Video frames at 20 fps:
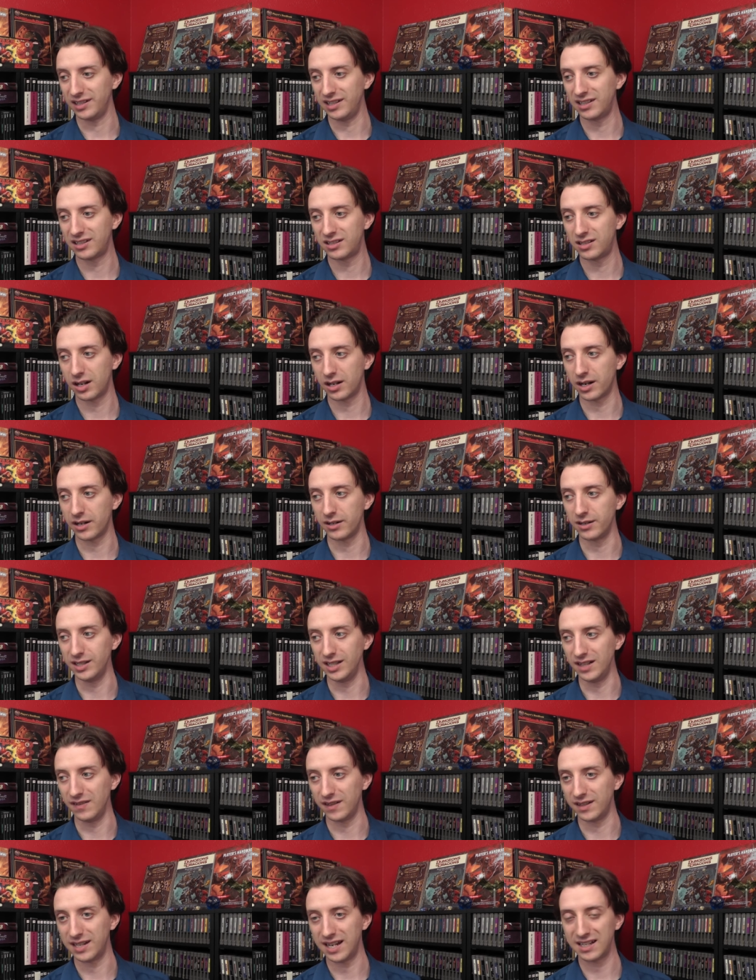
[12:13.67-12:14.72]
He's stuck
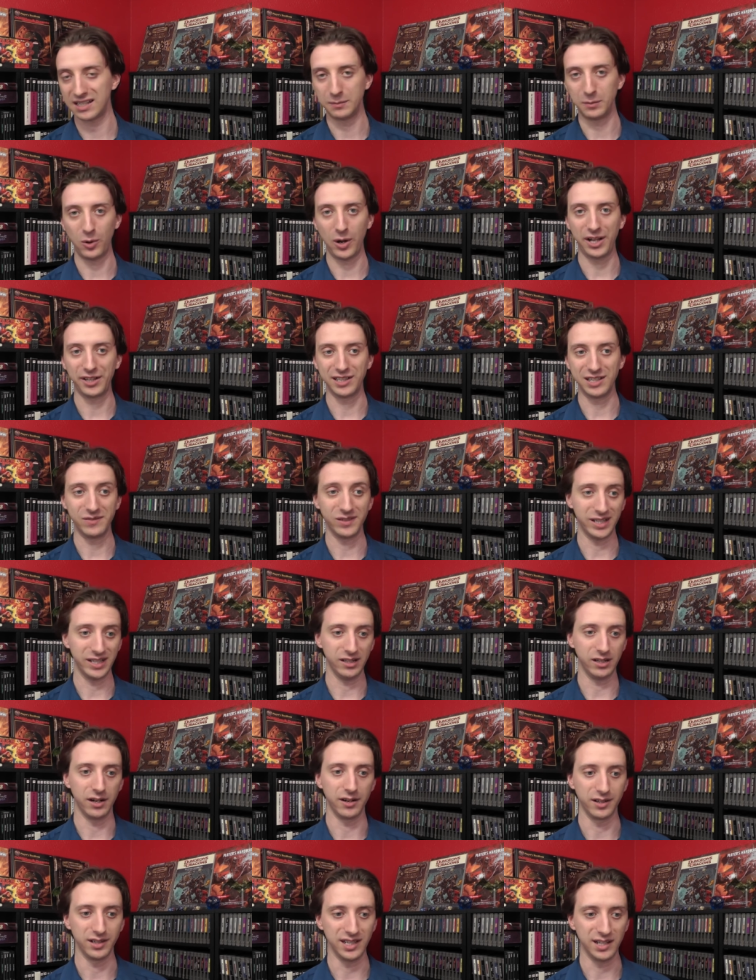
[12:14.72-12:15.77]
underneath. It takes him a while to even get
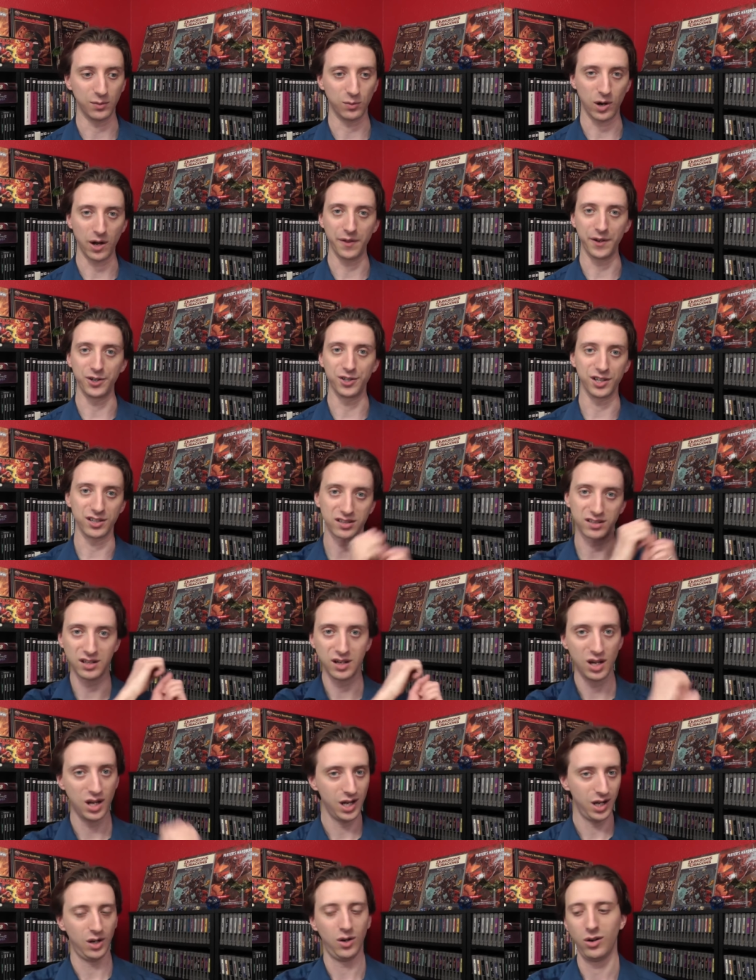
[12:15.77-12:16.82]
underneath while they're just
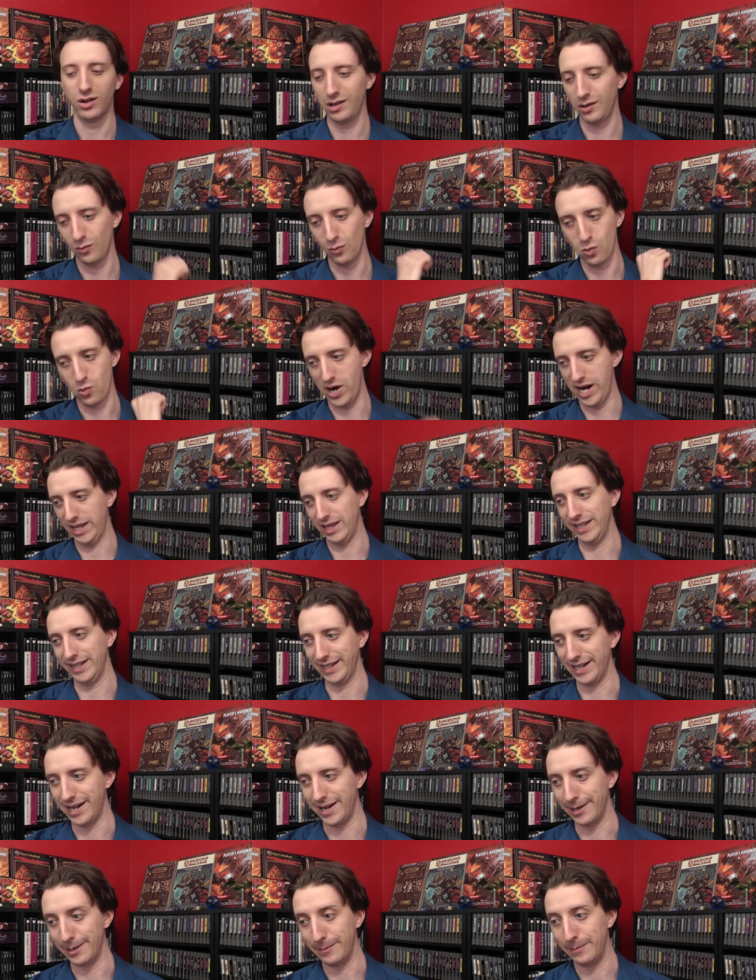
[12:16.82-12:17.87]
wailing
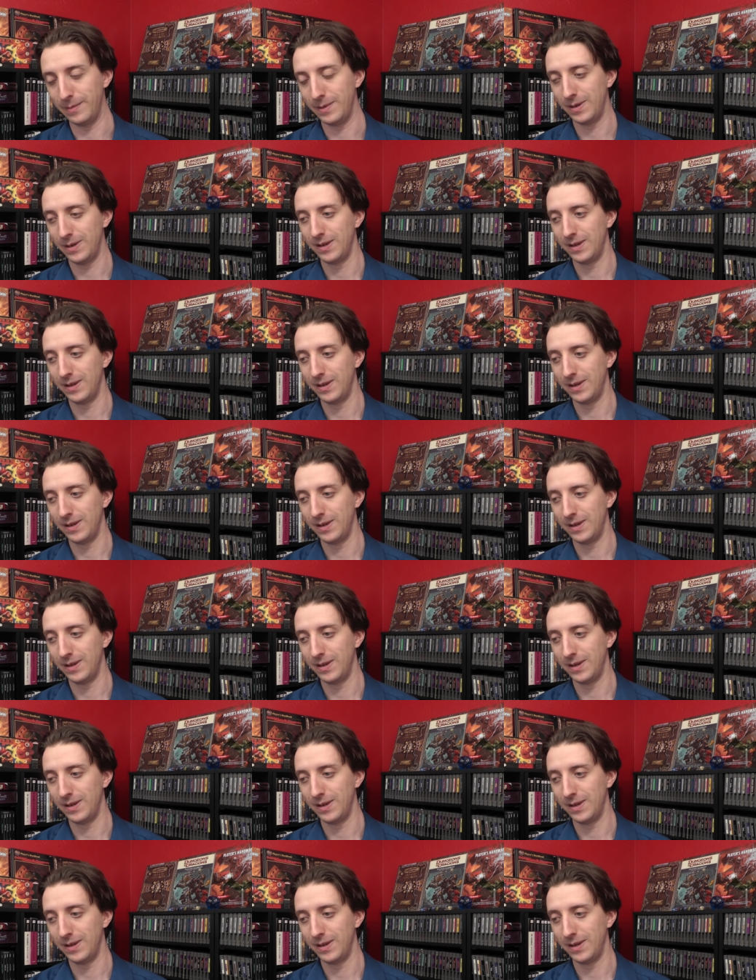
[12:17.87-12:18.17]
on him.